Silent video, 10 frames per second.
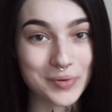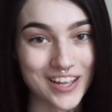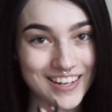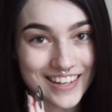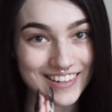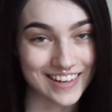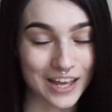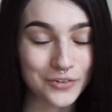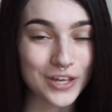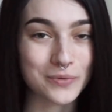But
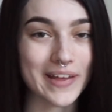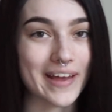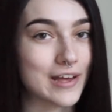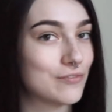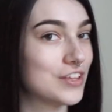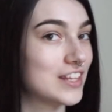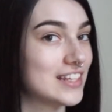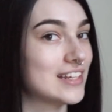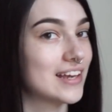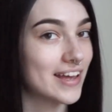now that we have
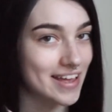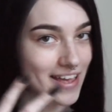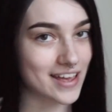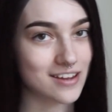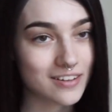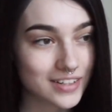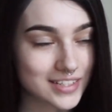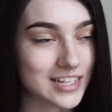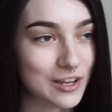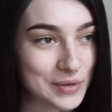the hair
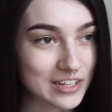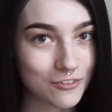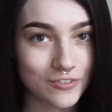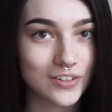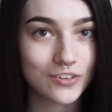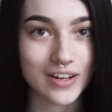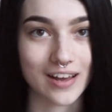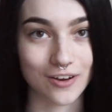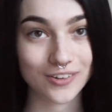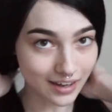segment figured
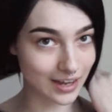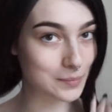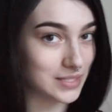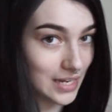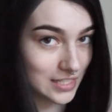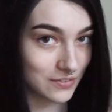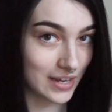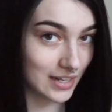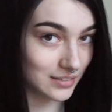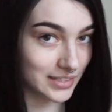out, I'm
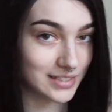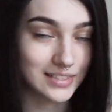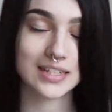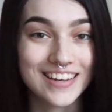satisfied at least.